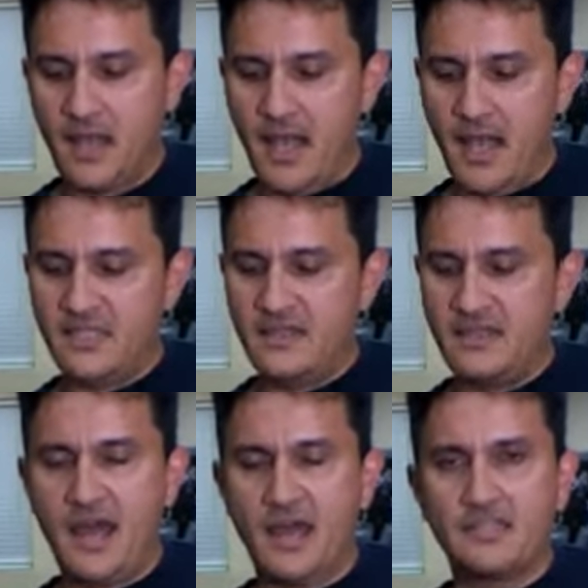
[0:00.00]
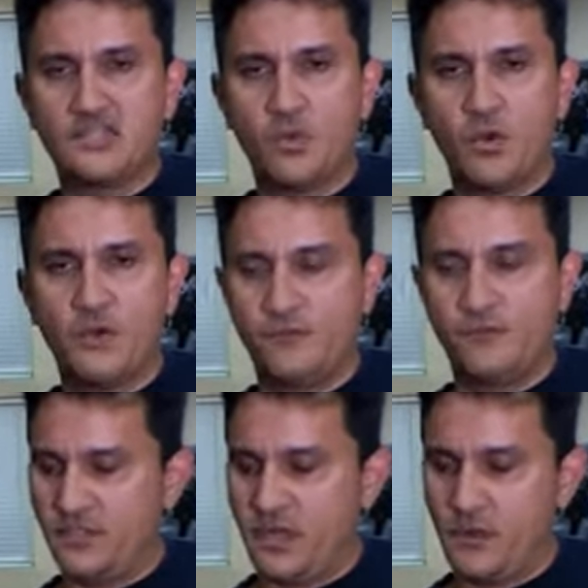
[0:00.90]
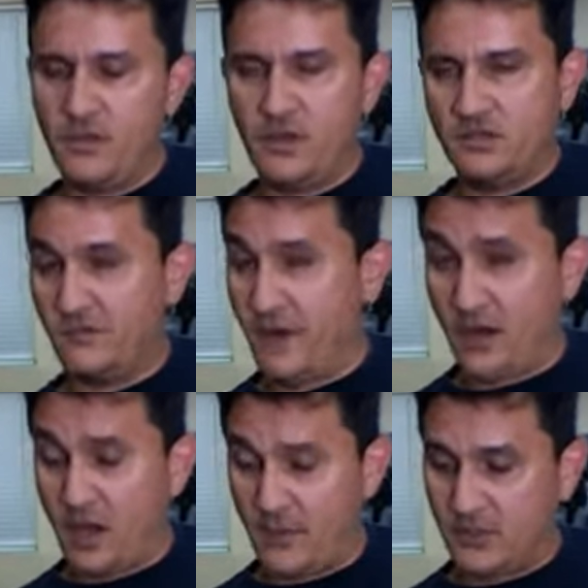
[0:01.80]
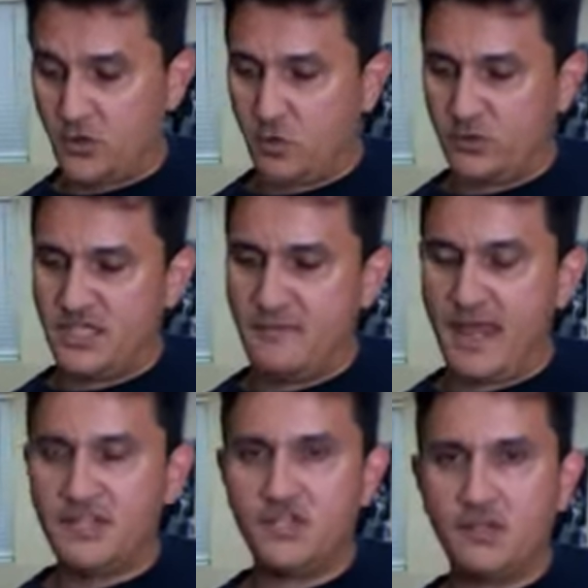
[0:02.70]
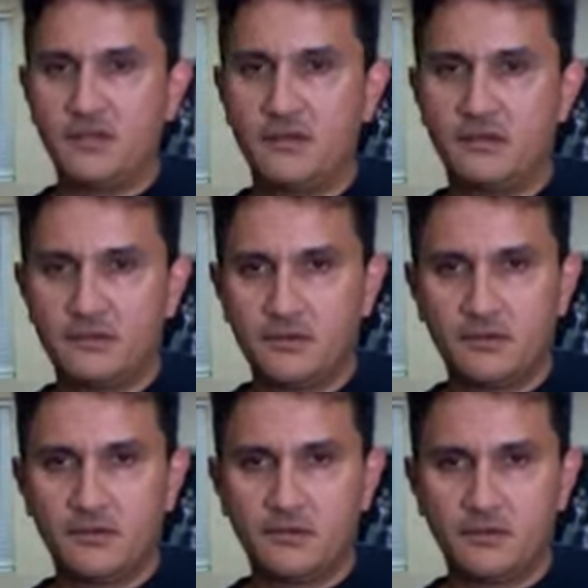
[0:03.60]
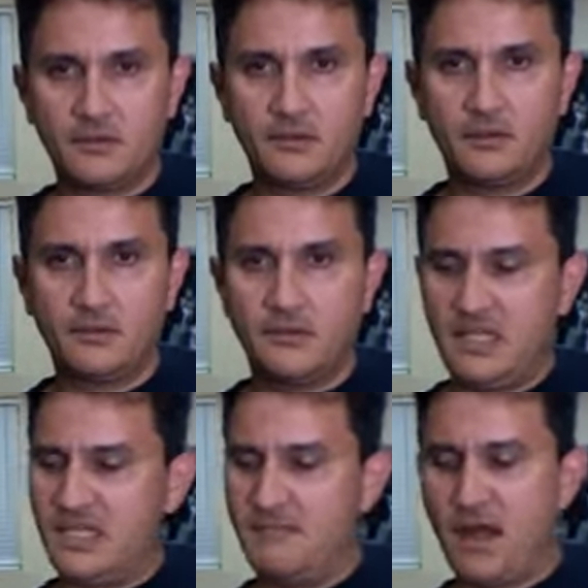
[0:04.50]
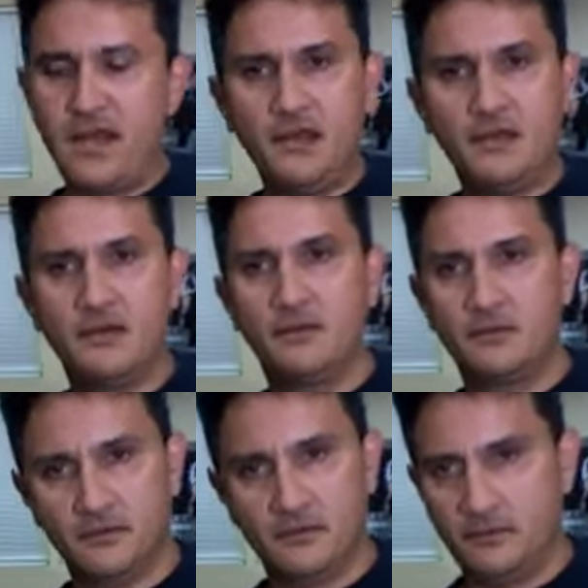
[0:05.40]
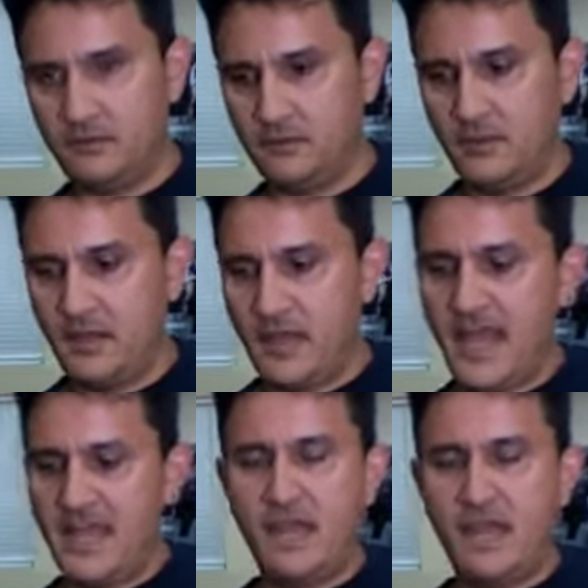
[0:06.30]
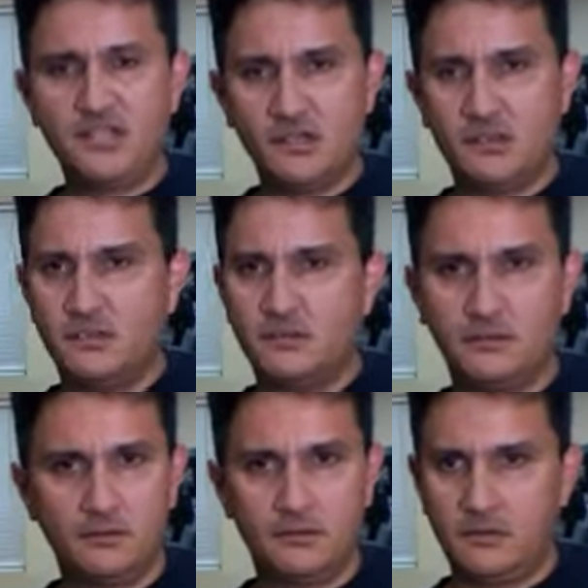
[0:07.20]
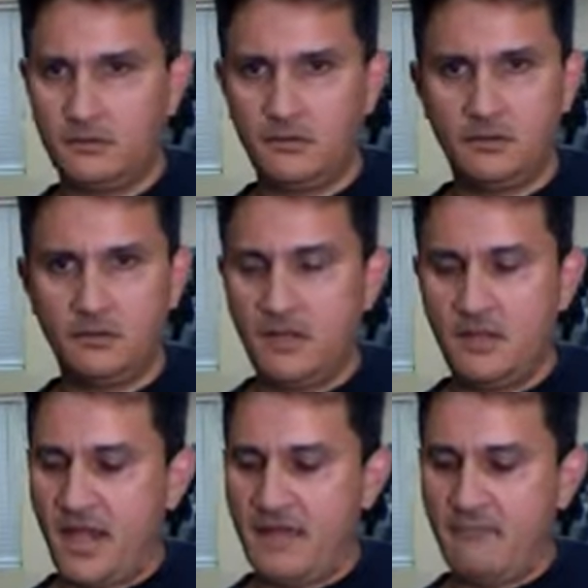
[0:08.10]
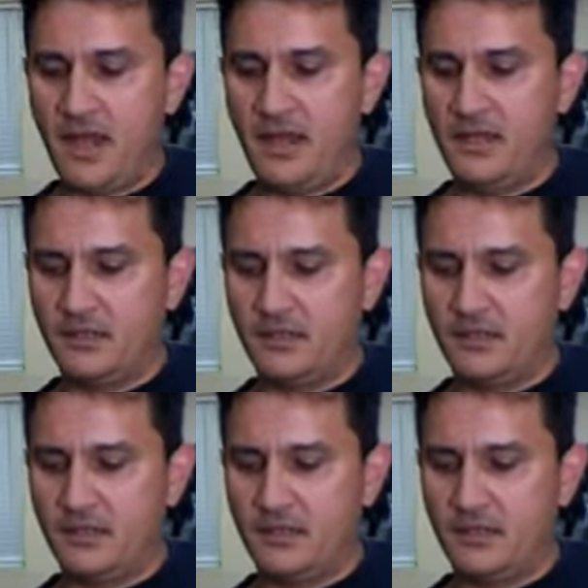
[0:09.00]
Isn't that just wonderful? So those are very common chords. E major, E minor, A major, A minor.